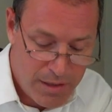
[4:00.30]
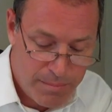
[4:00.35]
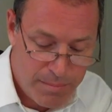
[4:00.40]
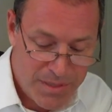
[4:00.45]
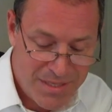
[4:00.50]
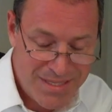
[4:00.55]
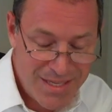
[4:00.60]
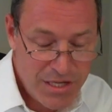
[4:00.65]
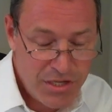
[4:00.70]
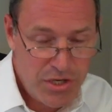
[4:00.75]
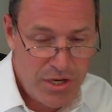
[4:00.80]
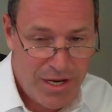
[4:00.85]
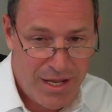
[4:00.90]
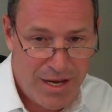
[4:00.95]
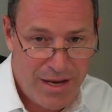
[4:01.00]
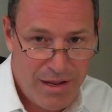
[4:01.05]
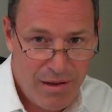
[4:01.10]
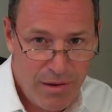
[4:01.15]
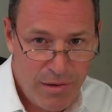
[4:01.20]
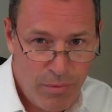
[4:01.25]
position
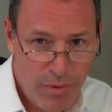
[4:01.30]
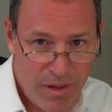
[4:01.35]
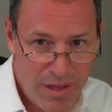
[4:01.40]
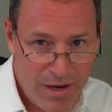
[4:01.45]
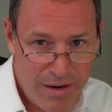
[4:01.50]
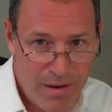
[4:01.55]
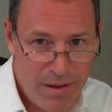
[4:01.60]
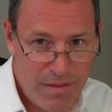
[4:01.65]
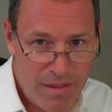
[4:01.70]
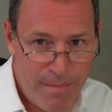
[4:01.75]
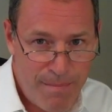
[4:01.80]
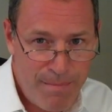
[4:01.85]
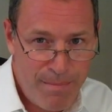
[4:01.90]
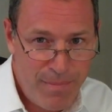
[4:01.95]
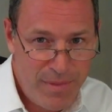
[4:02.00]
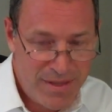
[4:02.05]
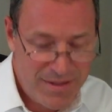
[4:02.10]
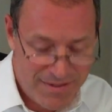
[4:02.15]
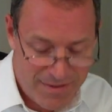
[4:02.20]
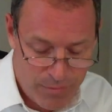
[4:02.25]
it within
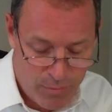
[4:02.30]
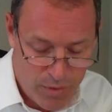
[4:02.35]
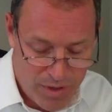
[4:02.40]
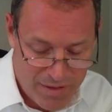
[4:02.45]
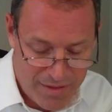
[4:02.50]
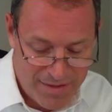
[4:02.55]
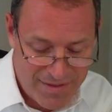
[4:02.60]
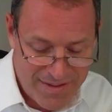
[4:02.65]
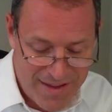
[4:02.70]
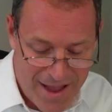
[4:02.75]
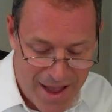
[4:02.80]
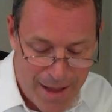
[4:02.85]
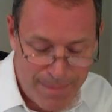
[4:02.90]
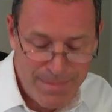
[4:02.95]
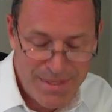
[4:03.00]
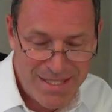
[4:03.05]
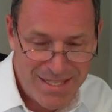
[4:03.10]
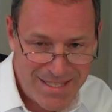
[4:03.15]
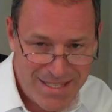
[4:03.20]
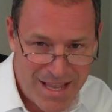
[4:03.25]
one of the
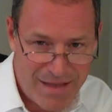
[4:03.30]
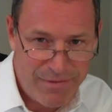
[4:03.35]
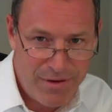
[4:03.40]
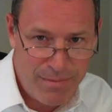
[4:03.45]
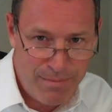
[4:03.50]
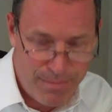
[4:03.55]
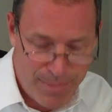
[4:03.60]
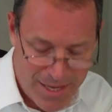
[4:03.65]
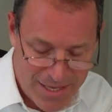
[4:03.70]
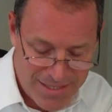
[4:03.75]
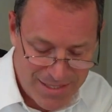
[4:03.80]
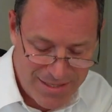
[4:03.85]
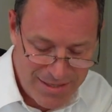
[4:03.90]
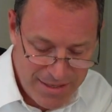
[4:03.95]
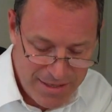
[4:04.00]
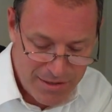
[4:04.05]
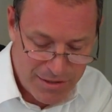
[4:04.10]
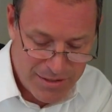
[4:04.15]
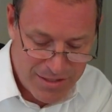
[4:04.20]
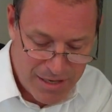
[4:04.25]
top 7 best
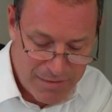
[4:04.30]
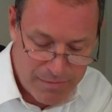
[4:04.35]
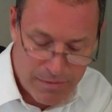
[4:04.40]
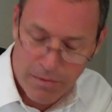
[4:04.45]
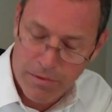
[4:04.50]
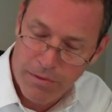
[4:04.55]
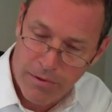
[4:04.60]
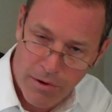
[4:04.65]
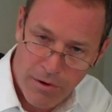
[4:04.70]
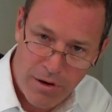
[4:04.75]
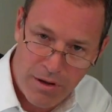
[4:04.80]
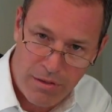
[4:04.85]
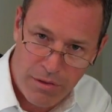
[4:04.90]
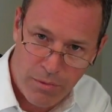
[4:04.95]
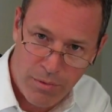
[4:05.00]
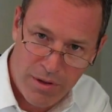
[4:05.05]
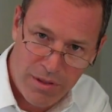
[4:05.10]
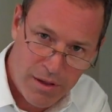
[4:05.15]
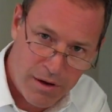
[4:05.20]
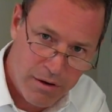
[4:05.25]
deals out of the
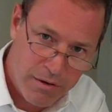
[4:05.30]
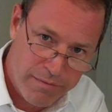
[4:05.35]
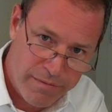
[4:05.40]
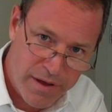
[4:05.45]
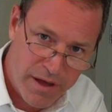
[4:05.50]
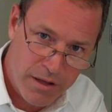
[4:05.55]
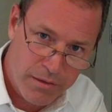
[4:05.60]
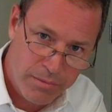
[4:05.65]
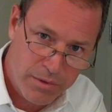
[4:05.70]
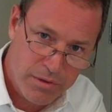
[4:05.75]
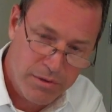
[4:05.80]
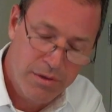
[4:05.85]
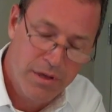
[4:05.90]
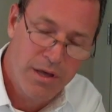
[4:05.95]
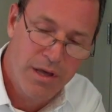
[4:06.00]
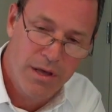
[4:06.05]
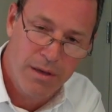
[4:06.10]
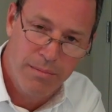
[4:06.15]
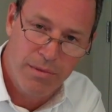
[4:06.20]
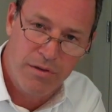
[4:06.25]
33 that are available
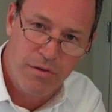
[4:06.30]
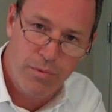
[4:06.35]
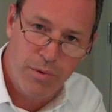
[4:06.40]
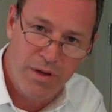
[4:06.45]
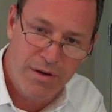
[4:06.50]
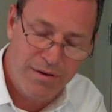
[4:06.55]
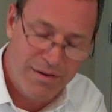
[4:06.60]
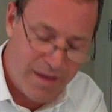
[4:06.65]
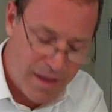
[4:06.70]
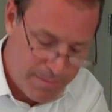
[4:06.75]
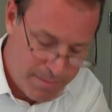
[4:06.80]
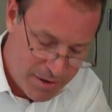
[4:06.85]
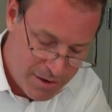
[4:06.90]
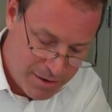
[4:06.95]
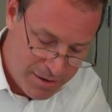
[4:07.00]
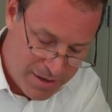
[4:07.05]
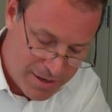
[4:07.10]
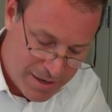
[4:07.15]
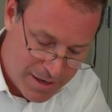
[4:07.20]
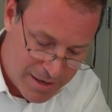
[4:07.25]
between
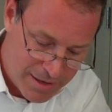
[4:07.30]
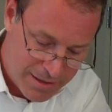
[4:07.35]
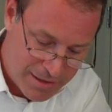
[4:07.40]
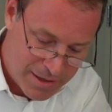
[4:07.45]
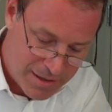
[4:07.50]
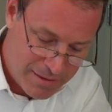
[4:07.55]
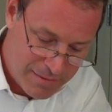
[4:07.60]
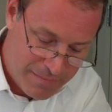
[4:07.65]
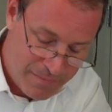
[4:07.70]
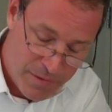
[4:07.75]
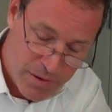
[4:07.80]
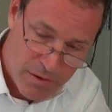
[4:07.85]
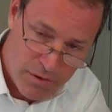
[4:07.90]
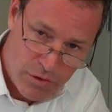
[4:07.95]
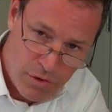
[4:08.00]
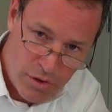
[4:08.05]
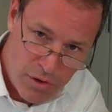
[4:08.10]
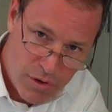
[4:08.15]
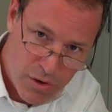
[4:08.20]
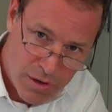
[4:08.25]
Danbury, Connecticut,
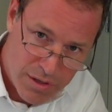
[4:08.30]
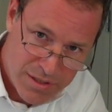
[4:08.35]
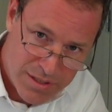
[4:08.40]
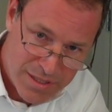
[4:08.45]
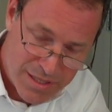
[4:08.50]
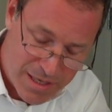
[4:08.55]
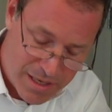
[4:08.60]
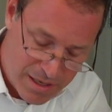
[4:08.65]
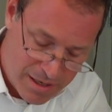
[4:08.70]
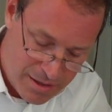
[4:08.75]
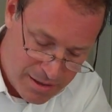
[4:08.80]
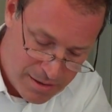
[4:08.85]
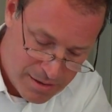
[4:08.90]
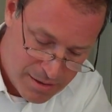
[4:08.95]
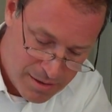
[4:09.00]
New York City,